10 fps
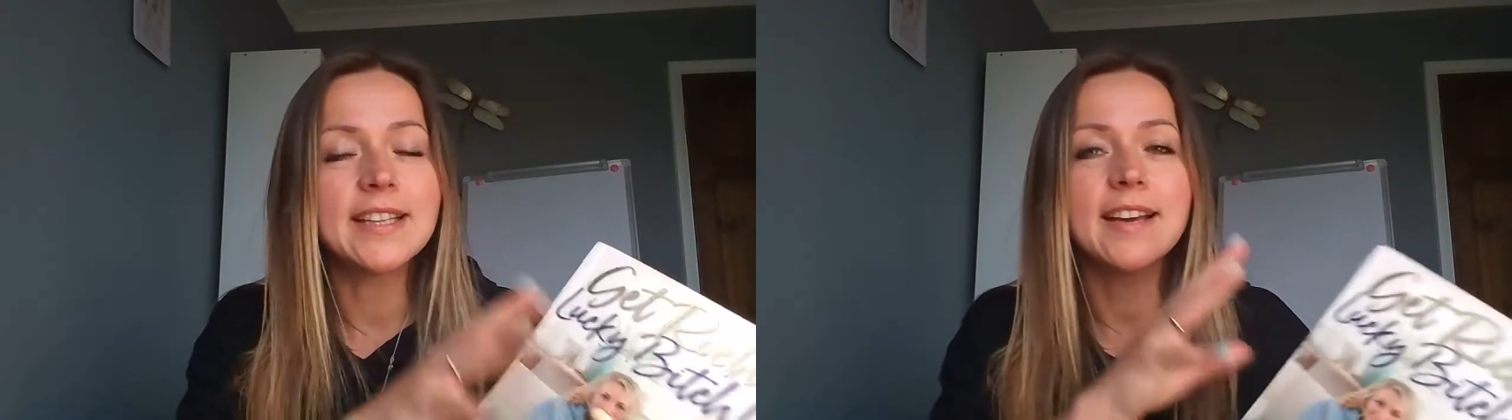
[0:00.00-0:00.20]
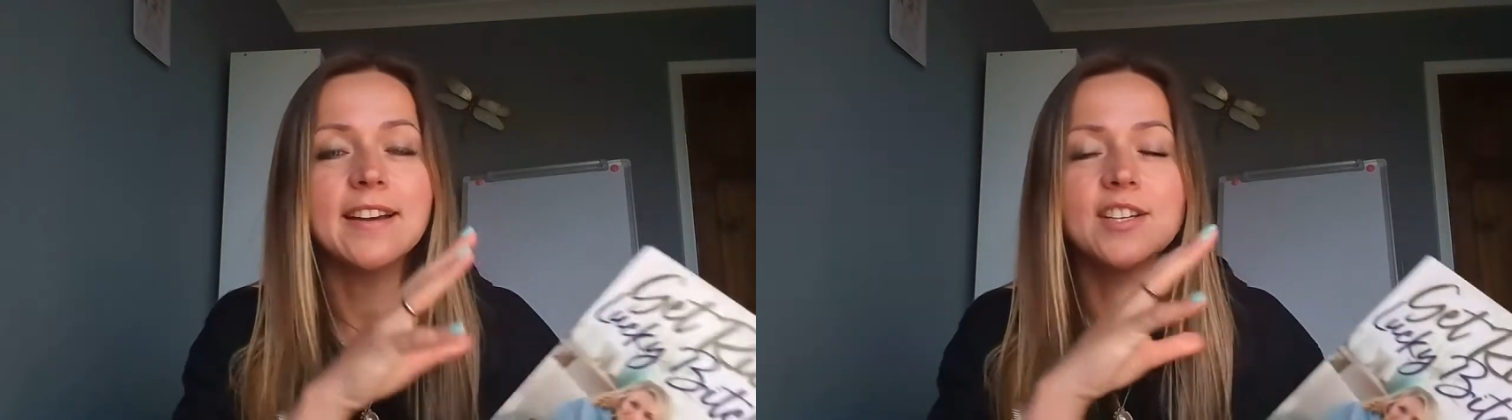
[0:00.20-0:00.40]

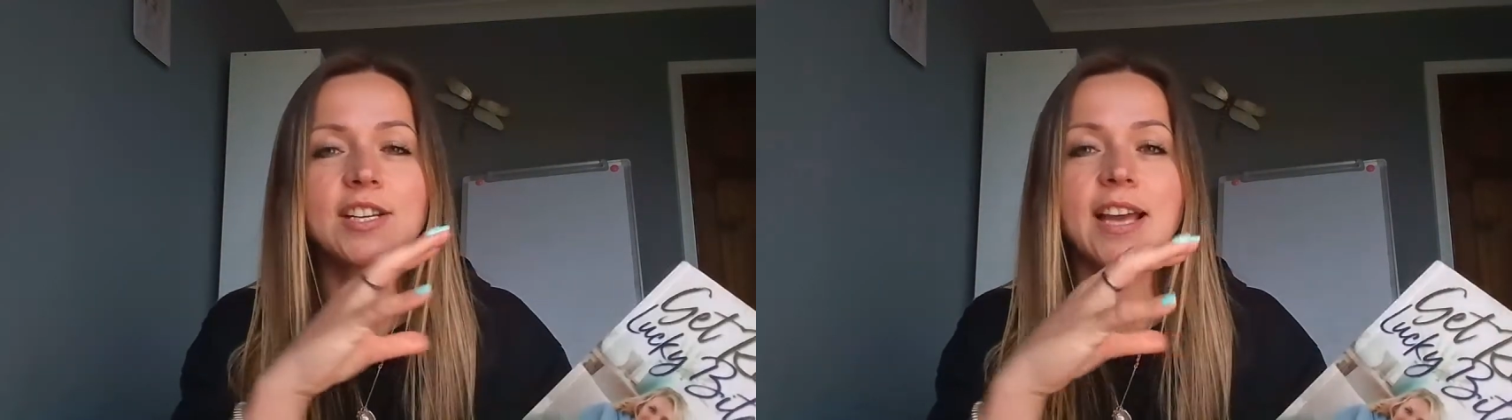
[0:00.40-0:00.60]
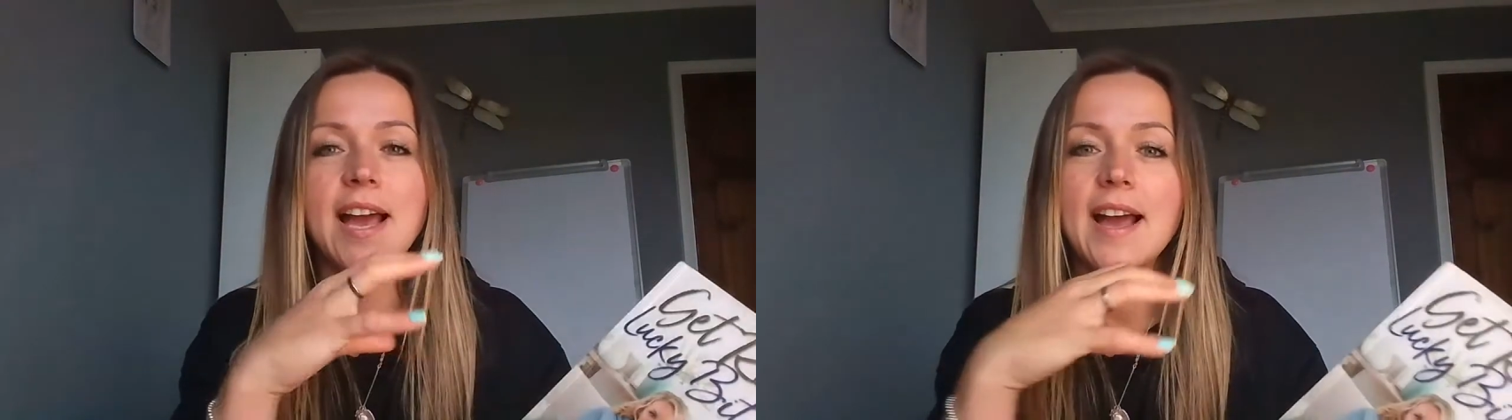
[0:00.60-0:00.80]
It
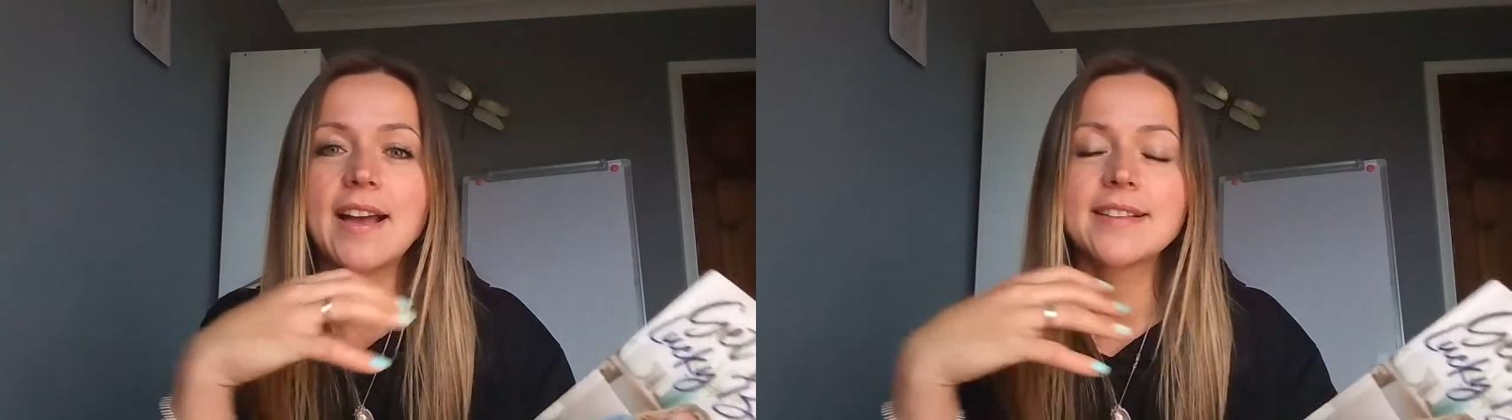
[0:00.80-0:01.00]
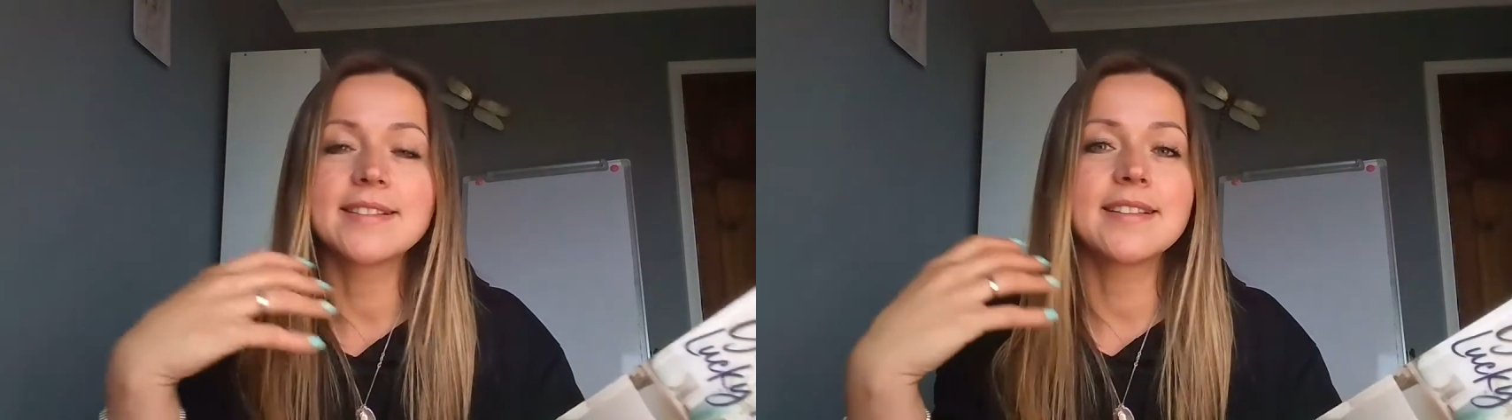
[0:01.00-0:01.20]
actually
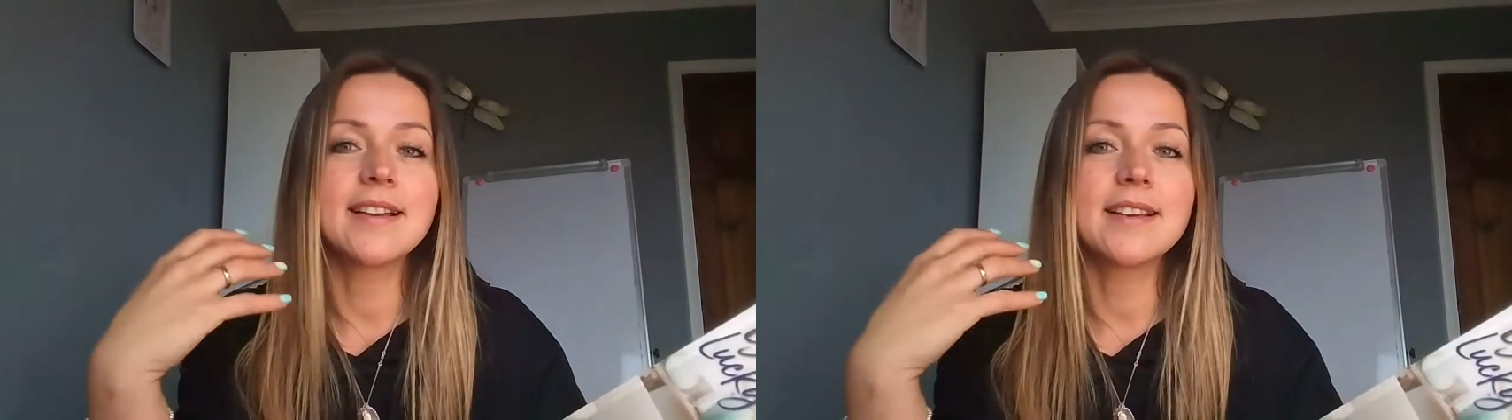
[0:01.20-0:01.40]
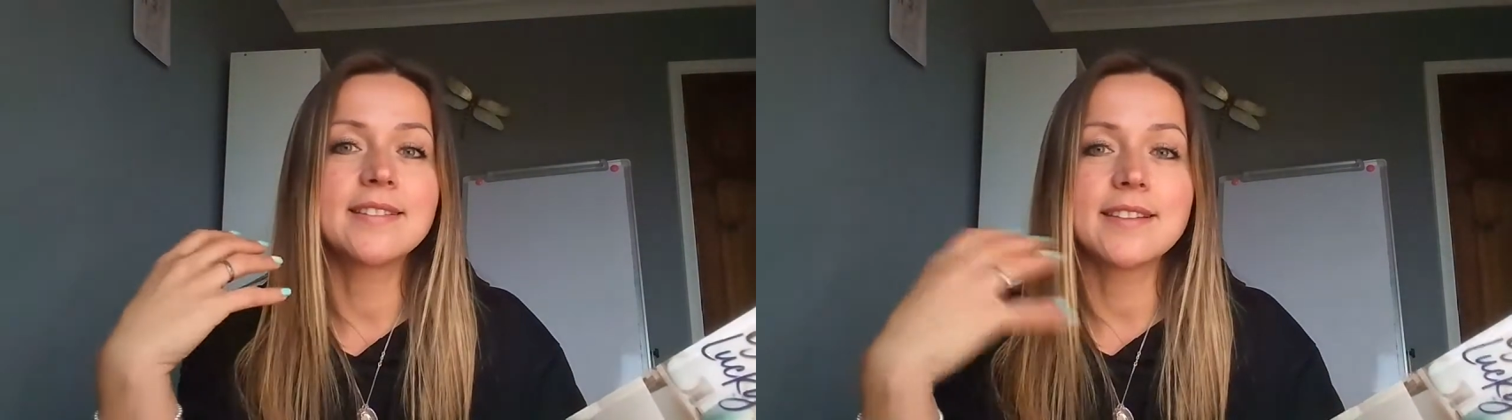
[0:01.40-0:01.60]
has
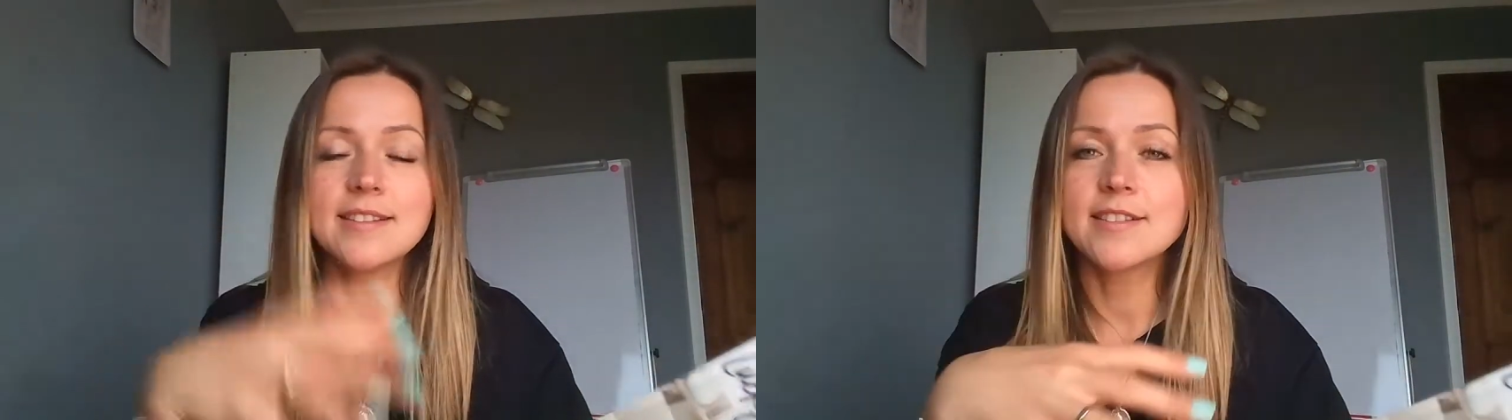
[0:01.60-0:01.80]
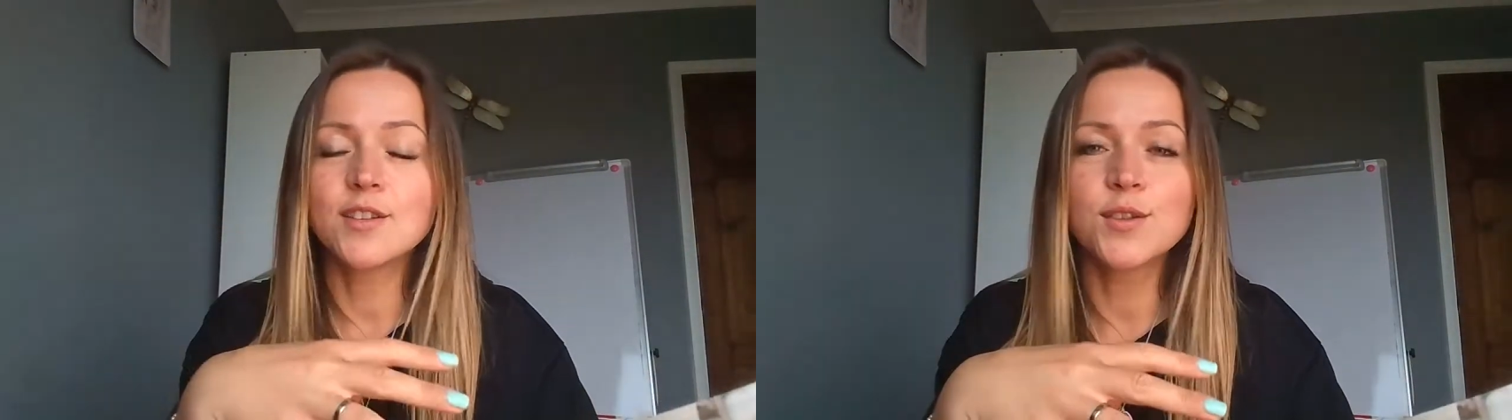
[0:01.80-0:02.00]

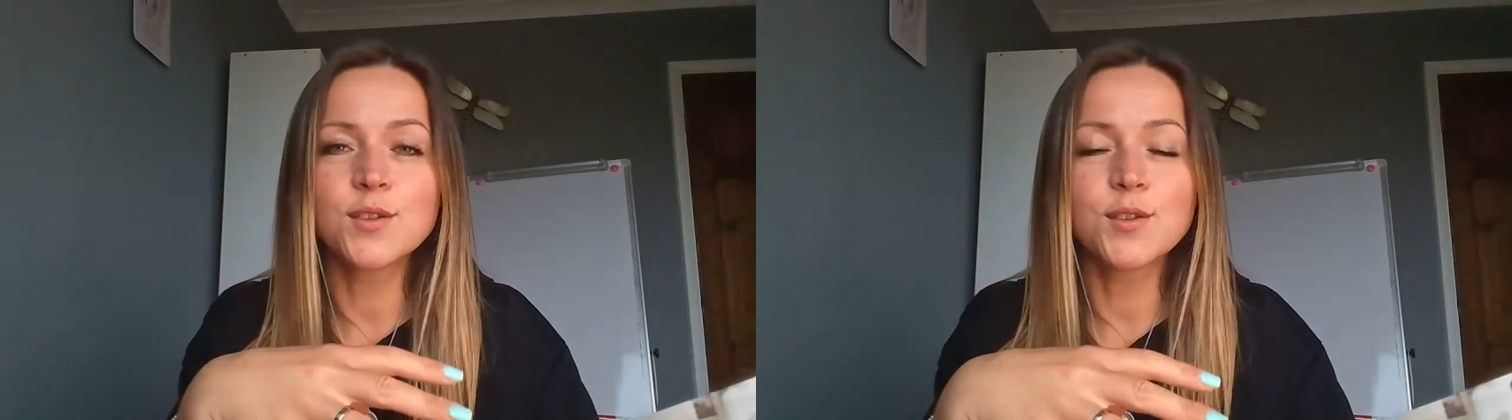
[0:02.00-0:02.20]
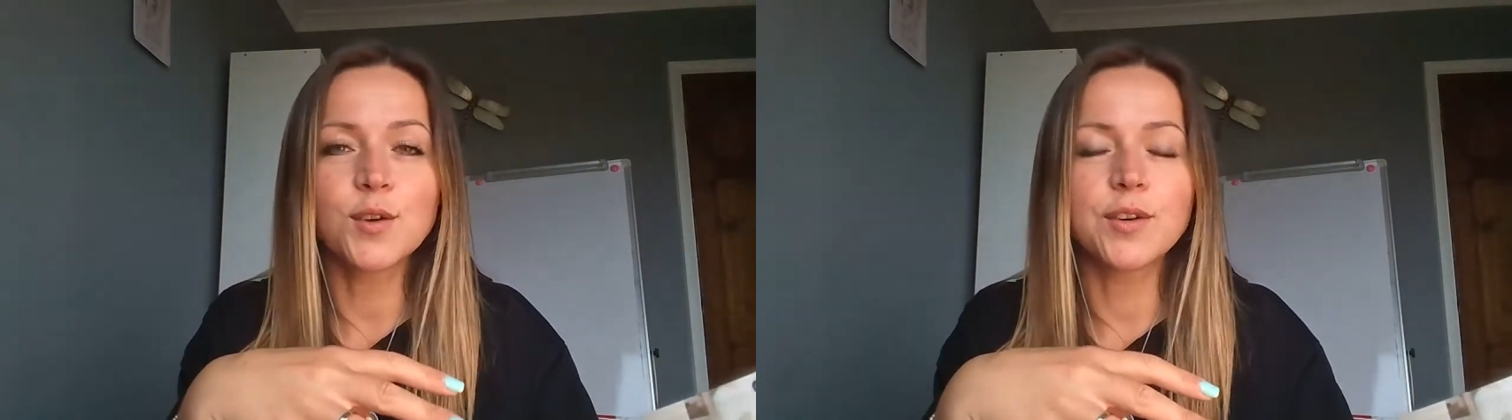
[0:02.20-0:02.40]
Denise's
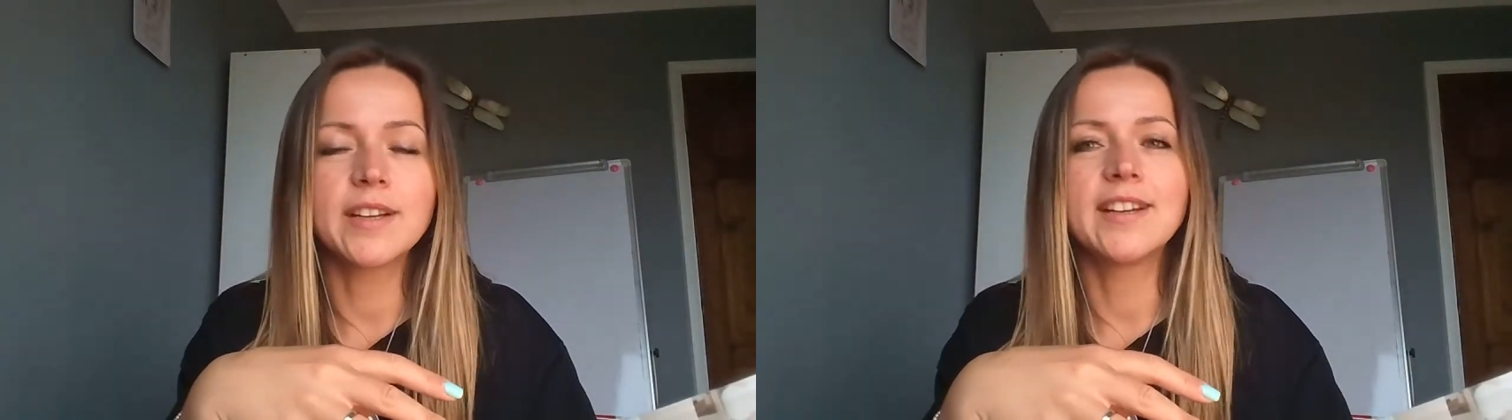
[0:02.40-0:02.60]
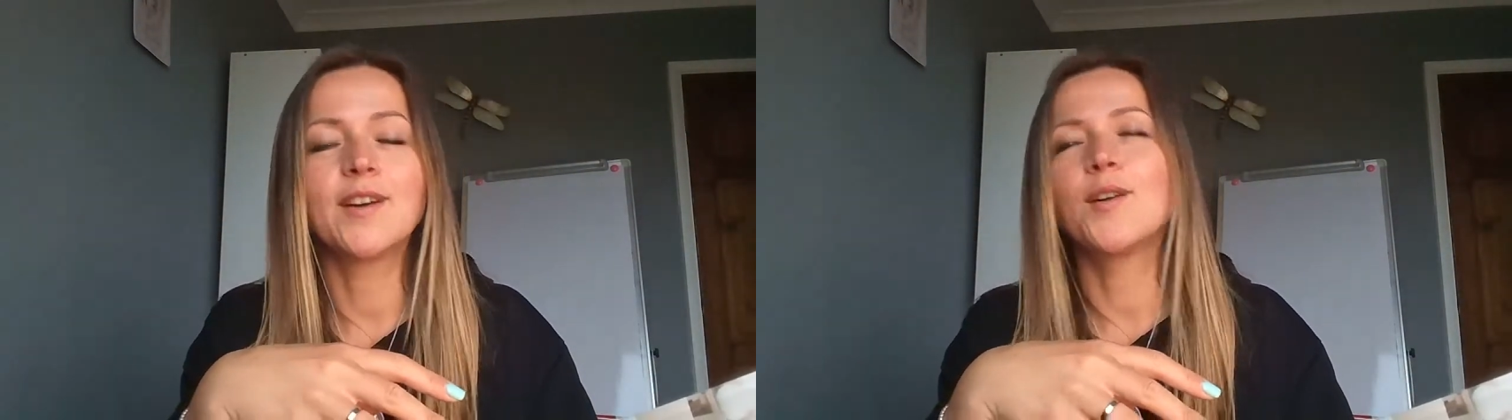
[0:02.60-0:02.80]

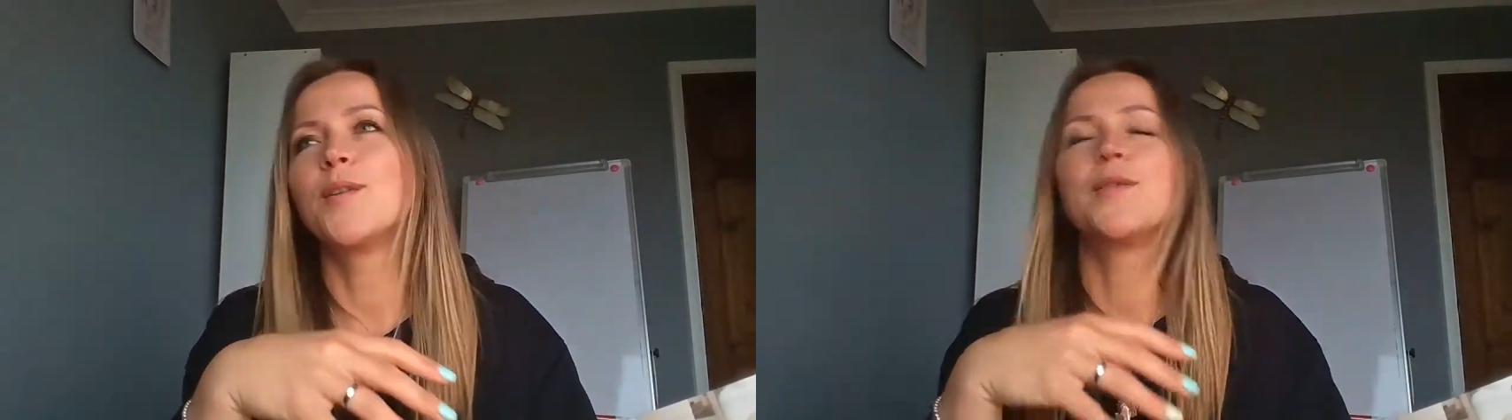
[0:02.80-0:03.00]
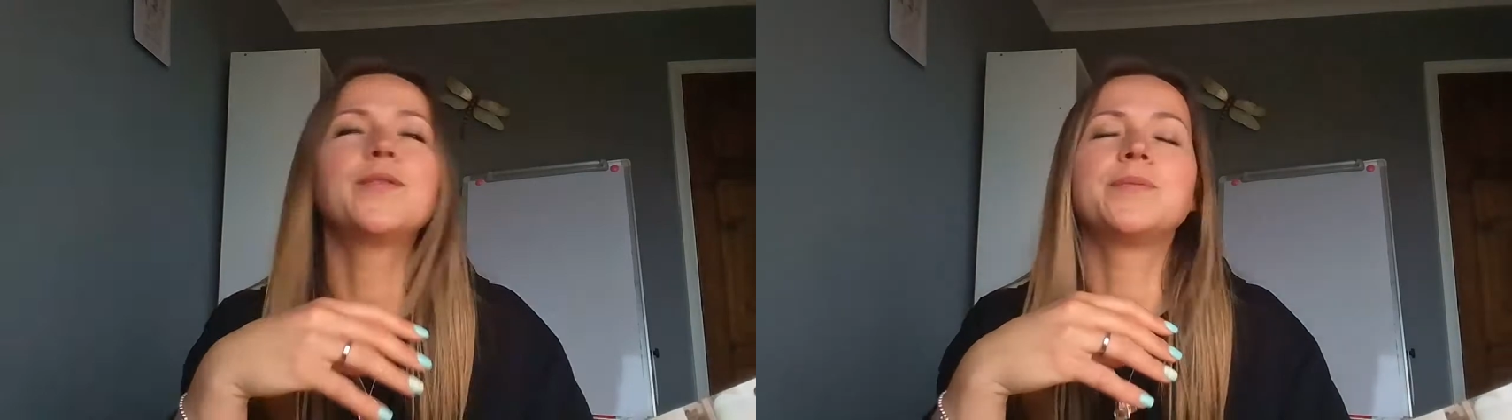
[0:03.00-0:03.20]
story
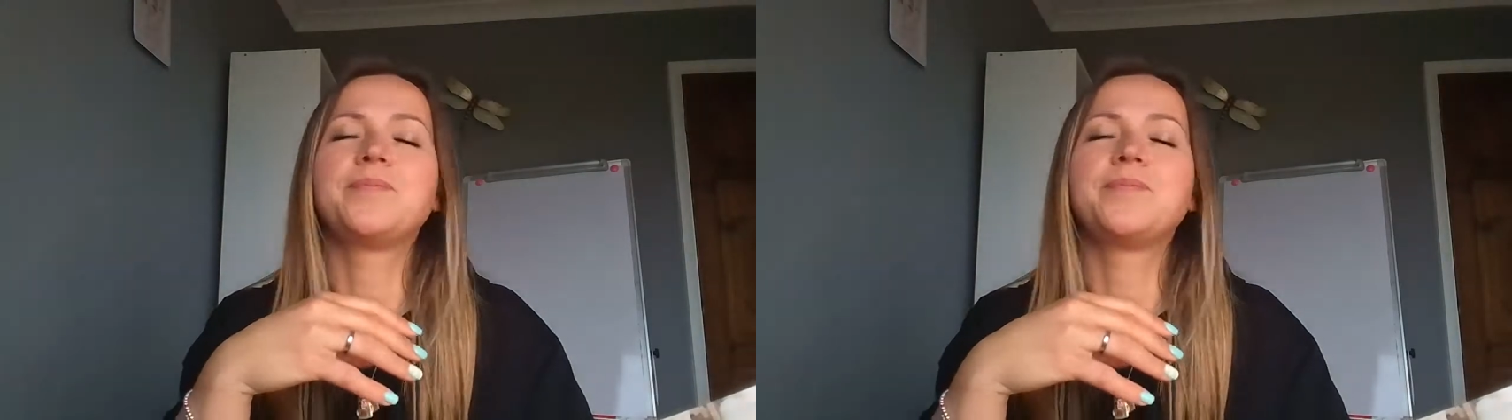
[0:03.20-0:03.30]
of,